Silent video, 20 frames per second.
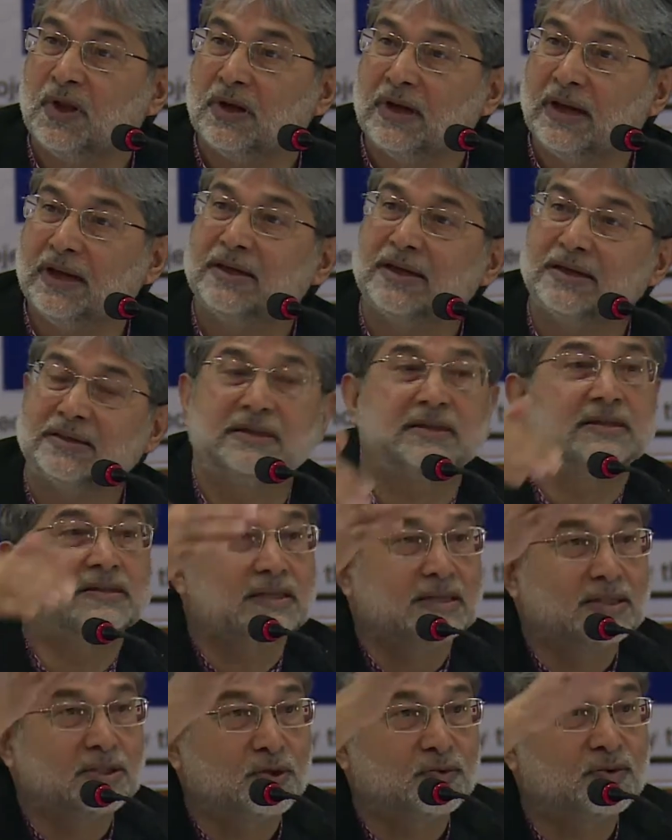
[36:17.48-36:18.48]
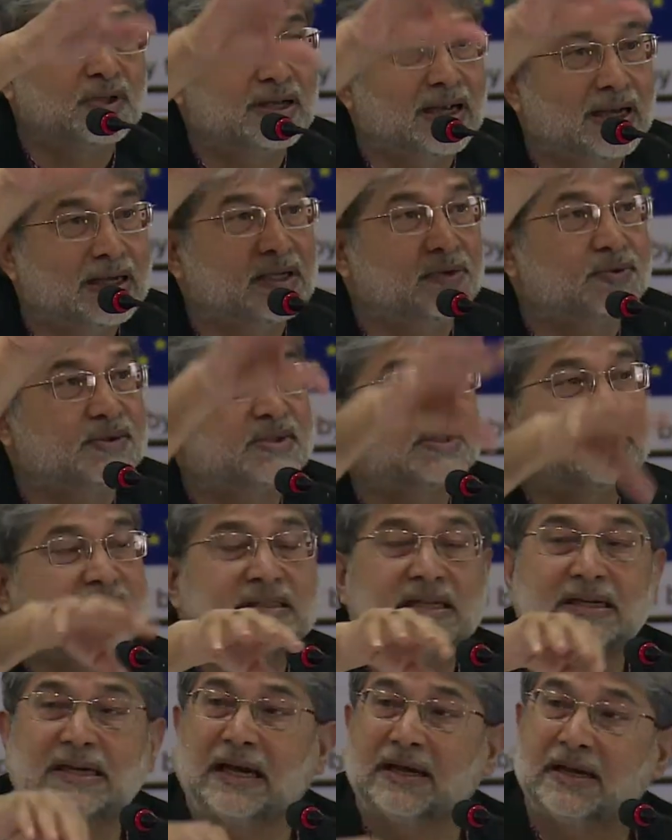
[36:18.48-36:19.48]
right, as a result of the kind of
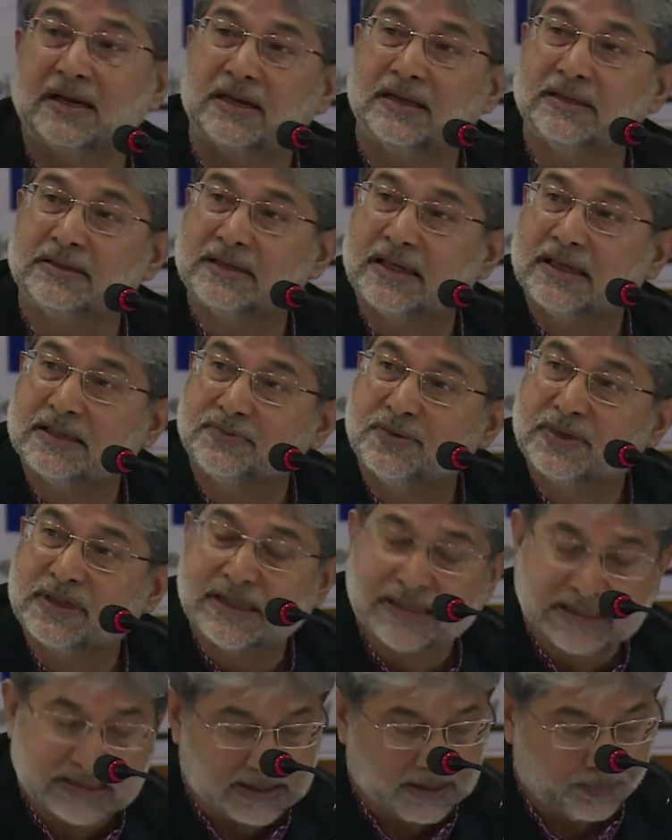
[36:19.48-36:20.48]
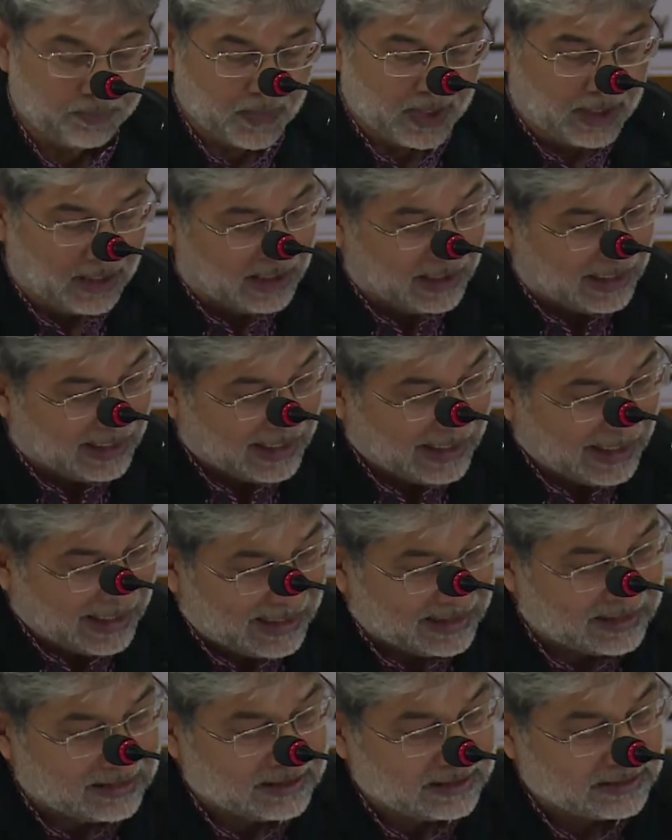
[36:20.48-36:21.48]
stress that agriculture has witnessed.
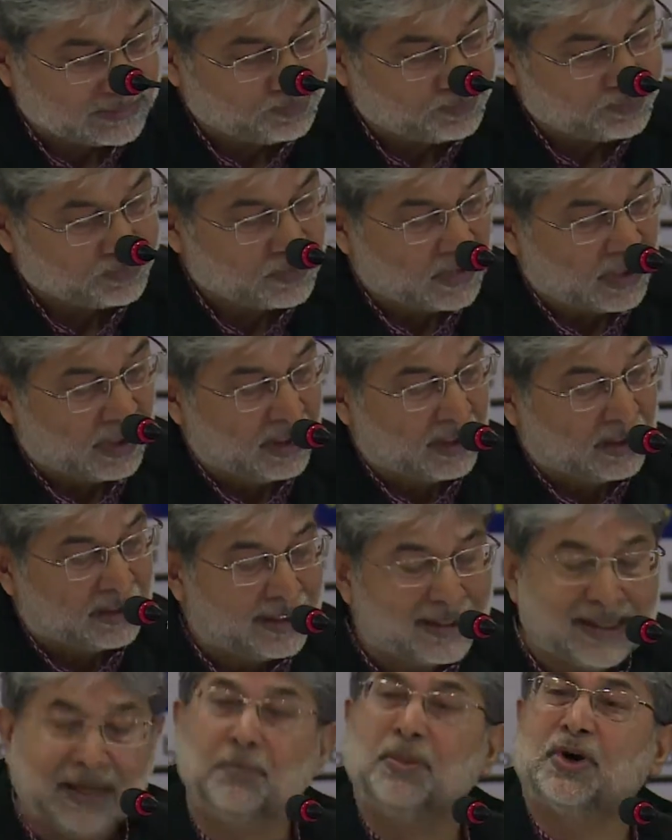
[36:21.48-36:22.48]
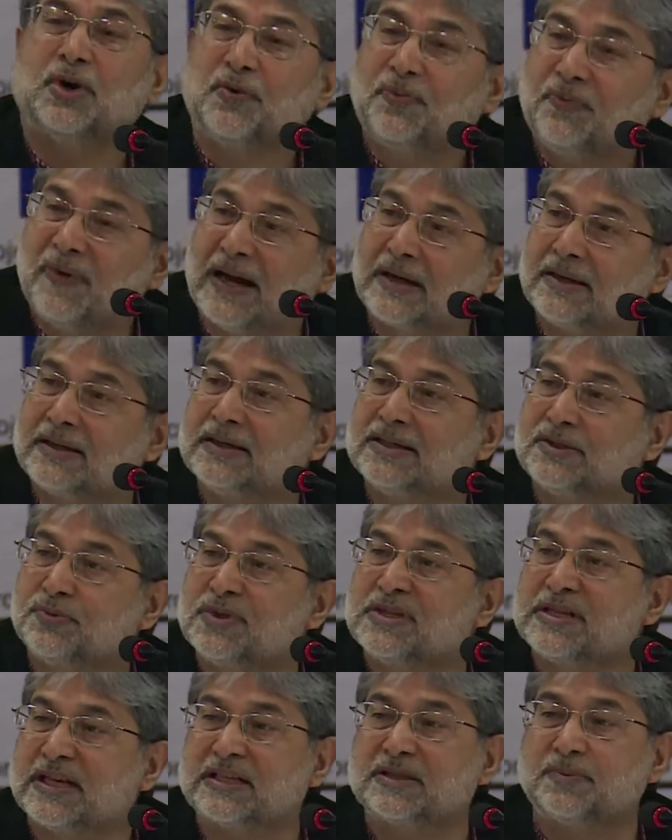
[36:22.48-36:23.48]
And there are a number of factors
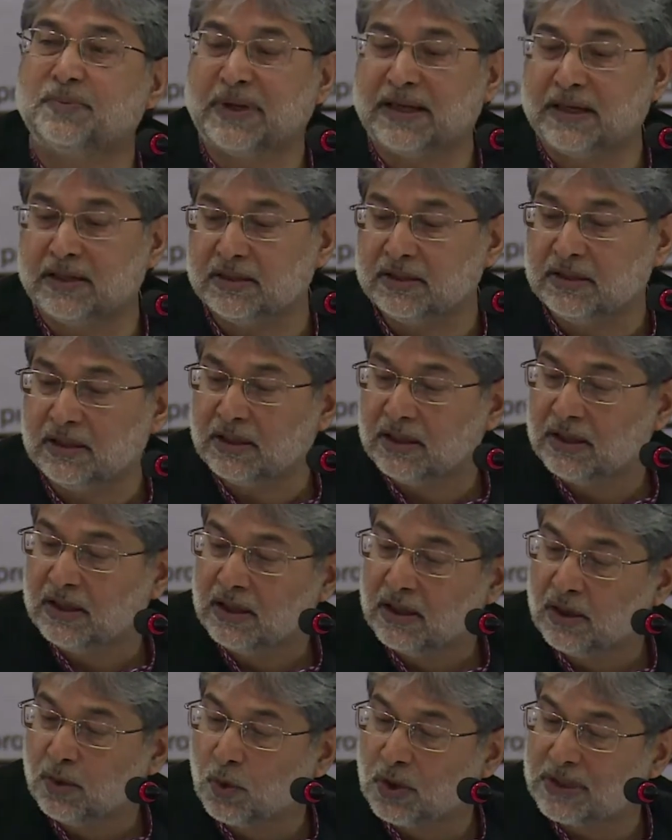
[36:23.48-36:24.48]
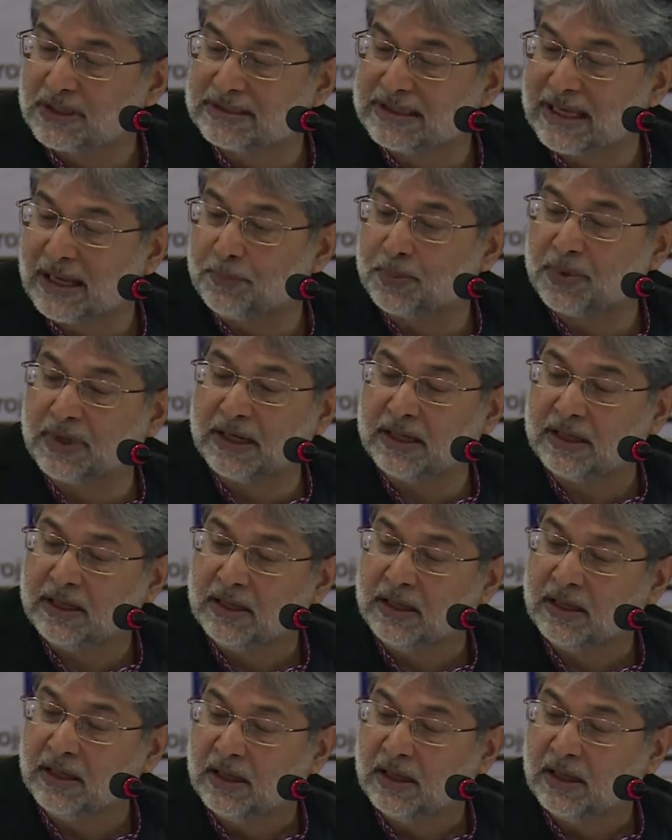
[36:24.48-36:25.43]
which explain what is happening.